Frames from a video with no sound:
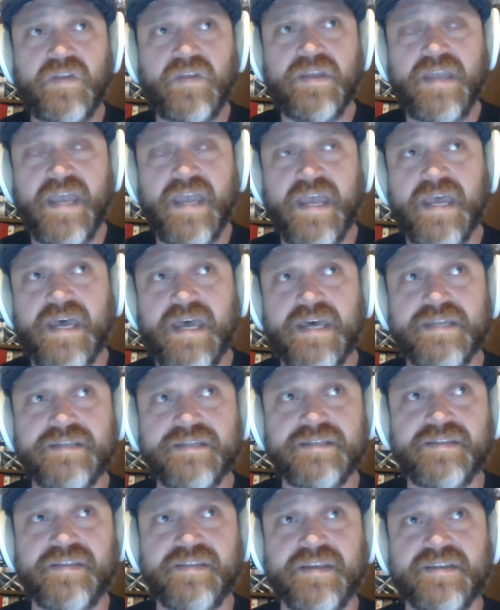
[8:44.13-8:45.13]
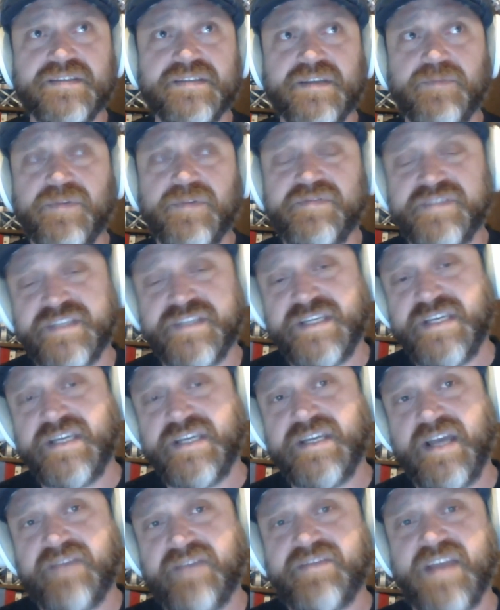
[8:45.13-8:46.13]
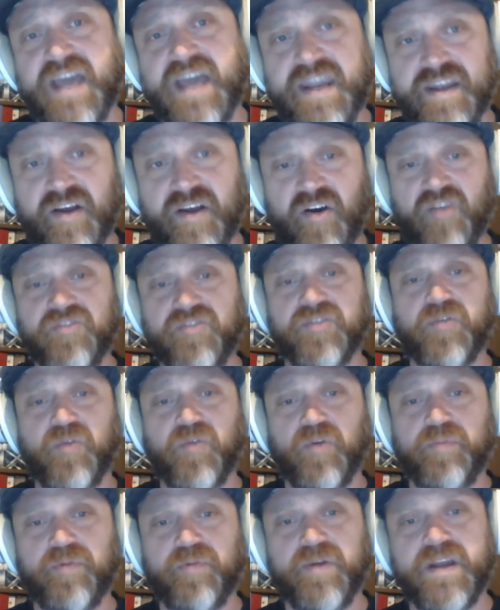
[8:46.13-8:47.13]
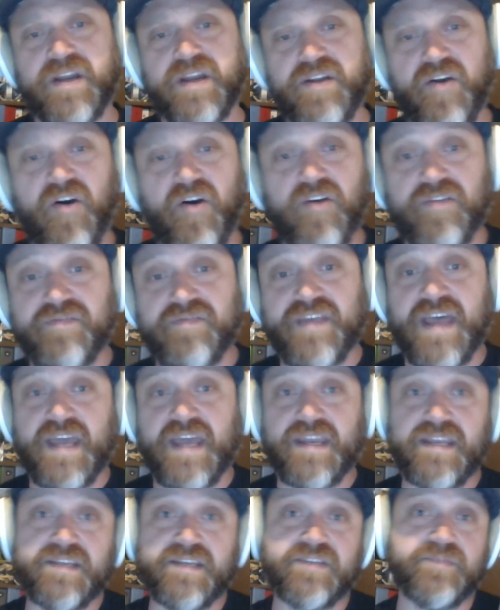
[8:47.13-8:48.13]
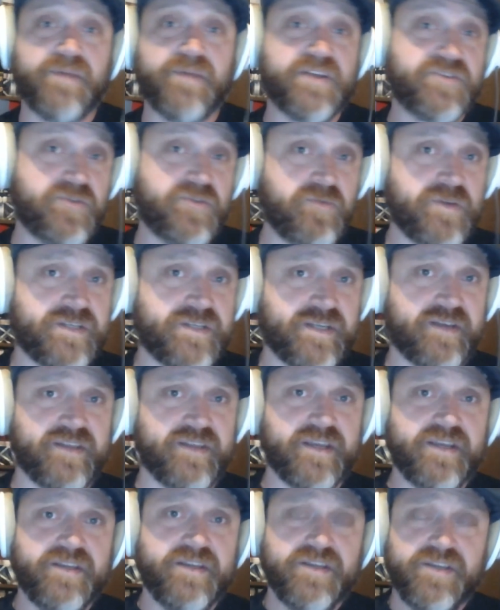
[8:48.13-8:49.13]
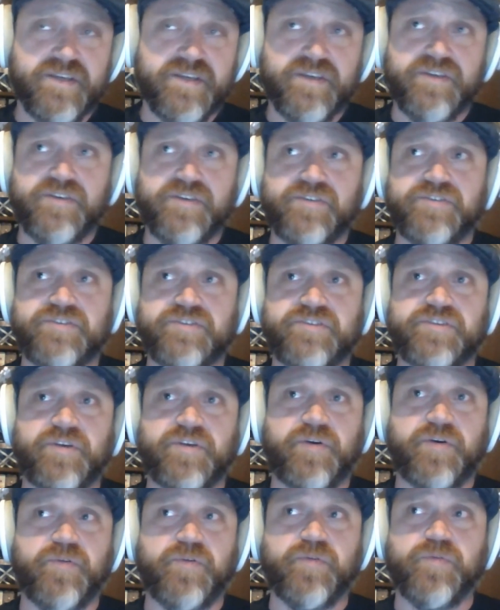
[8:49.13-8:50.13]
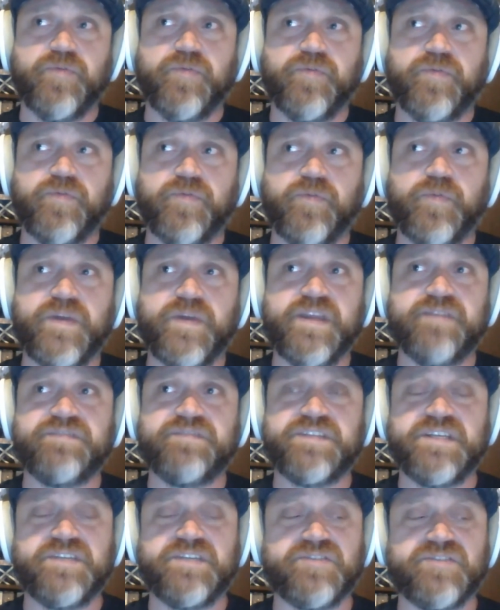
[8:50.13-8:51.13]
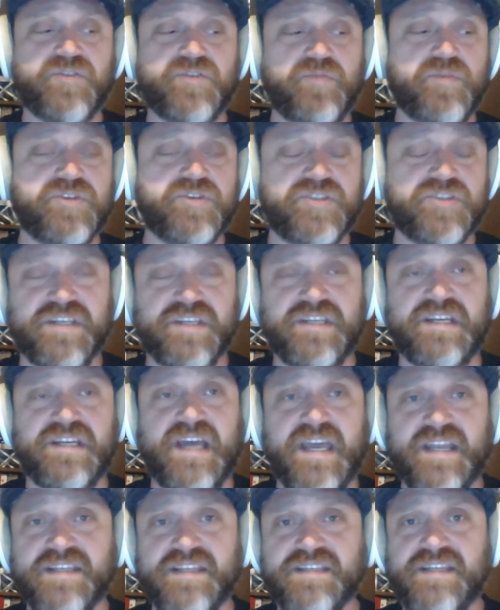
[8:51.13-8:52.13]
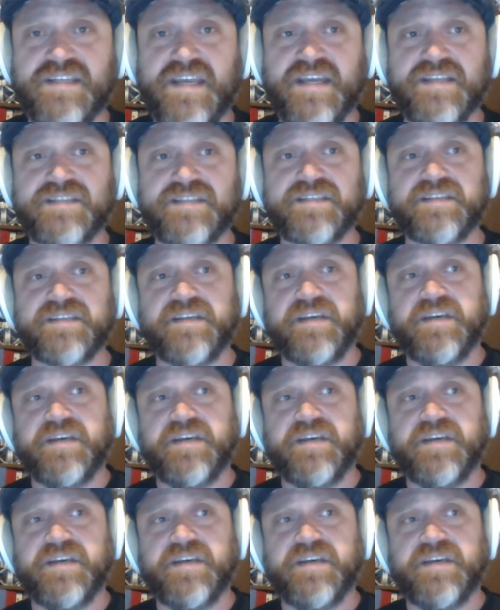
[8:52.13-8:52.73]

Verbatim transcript: and things that we've seen, I've kind of all incorporated all of that into my storytelling. So we have seen so much of the United States.